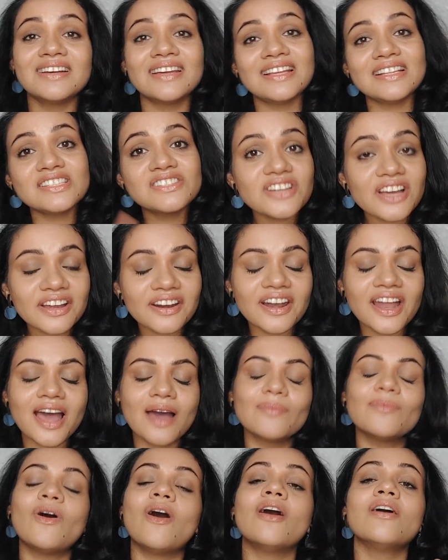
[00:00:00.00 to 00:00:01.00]

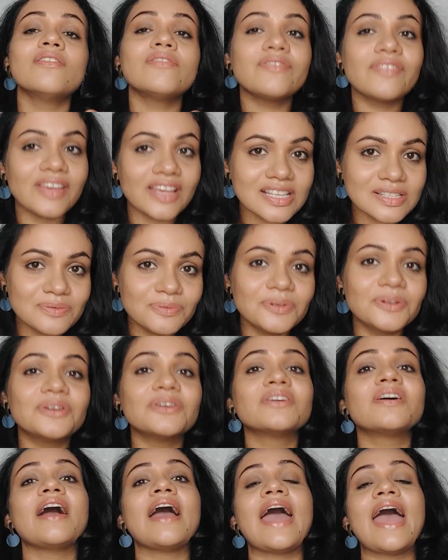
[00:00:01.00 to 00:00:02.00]
Instagram, on
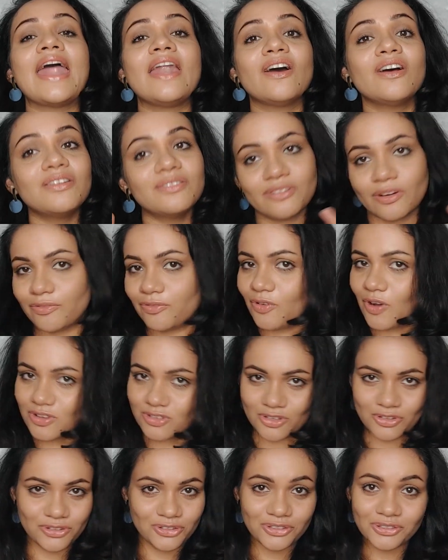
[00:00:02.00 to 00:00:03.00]
Facebook, and on of
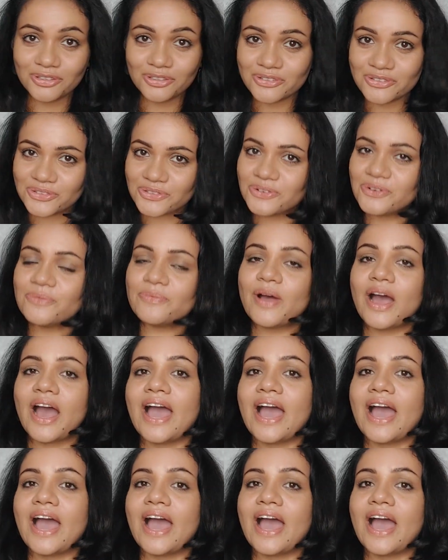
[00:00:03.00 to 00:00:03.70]
course on YouTube.